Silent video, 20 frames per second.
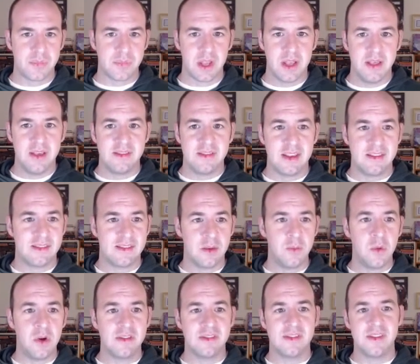They say,
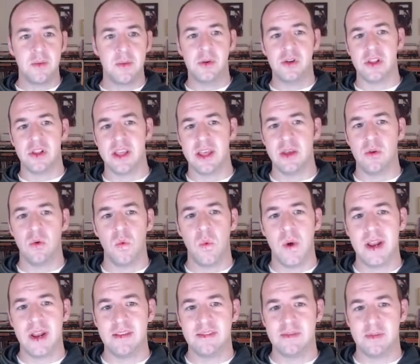somewhat similarly,
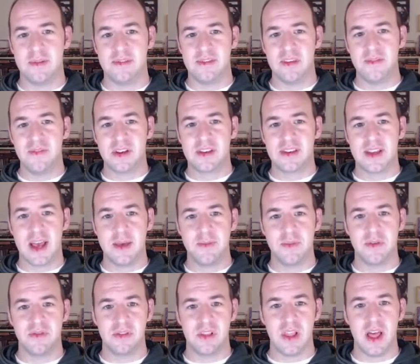when a specific
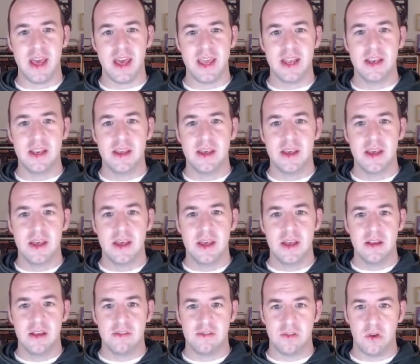type of light,
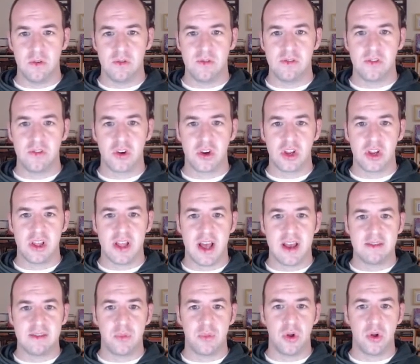so
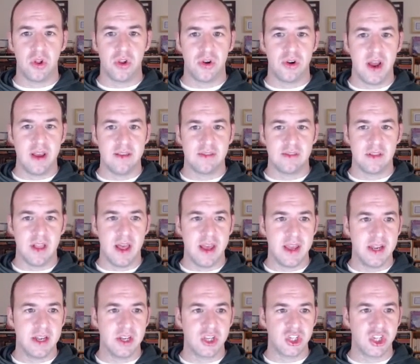circularized polarized
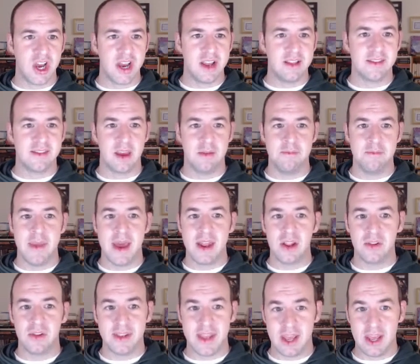light, shines on
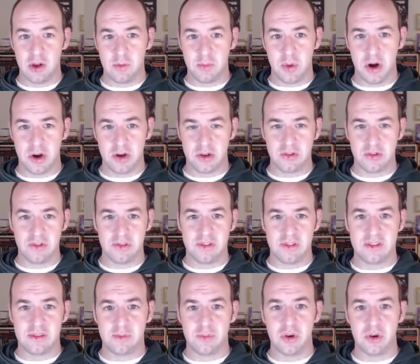metal
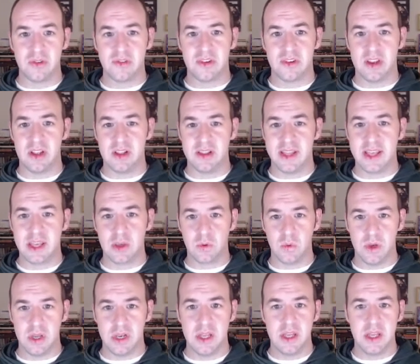nanoparticles dispersed in a
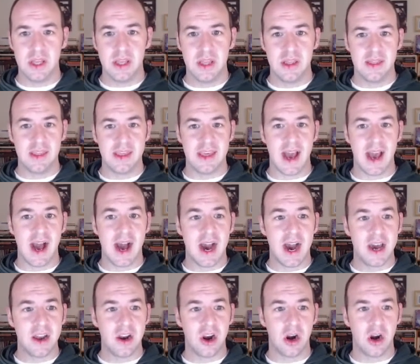liquid, the
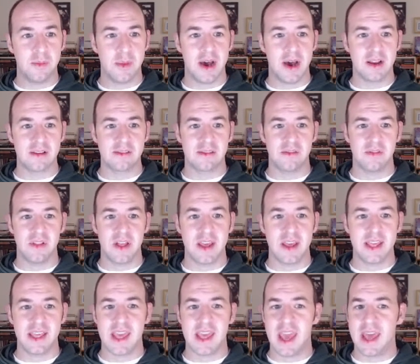odd harmonics of
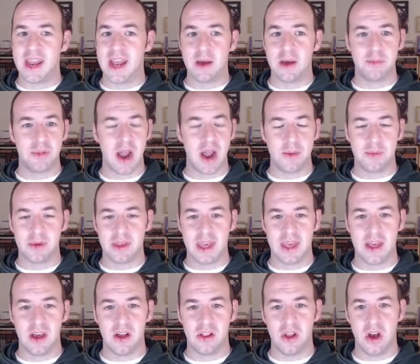light cannot
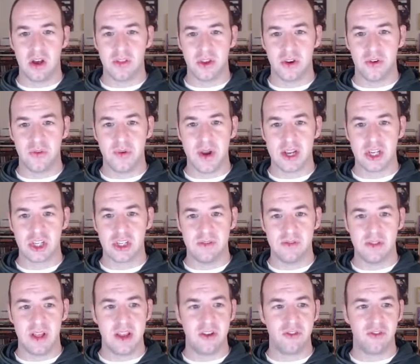propagate along the direction
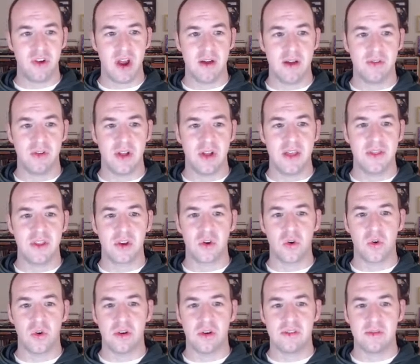of light travel, and the
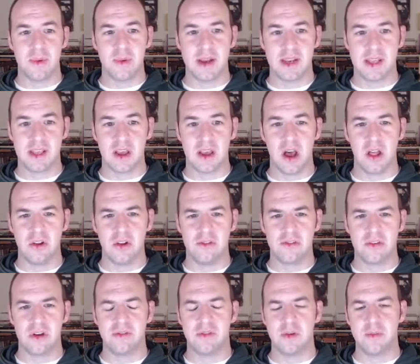corresponding
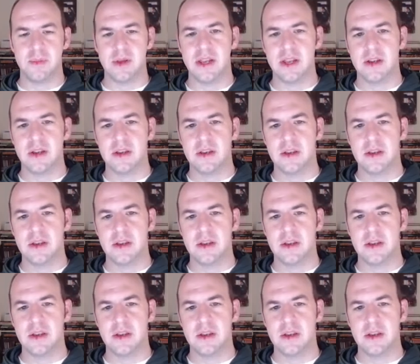colors are forbidden.